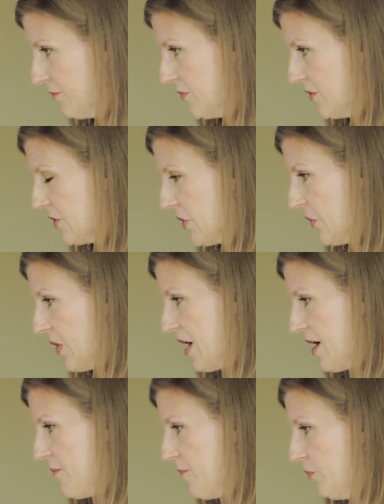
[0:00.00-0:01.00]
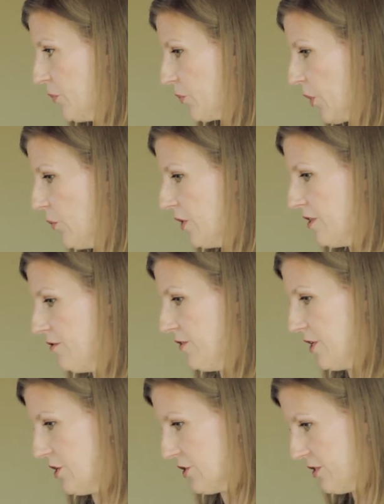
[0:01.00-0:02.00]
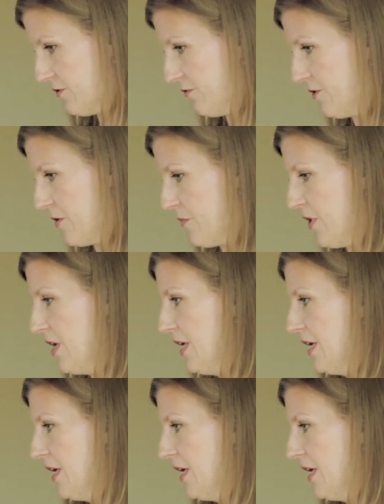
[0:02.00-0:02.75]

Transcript: So one of the figures from